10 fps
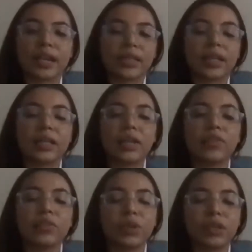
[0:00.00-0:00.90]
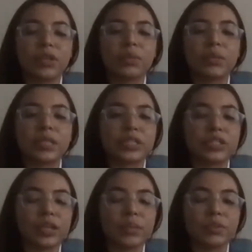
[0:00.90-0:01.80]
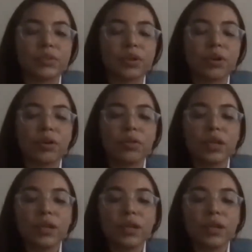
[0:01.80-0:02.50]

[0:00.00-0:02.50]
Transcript: at that level where they're potentially able to go,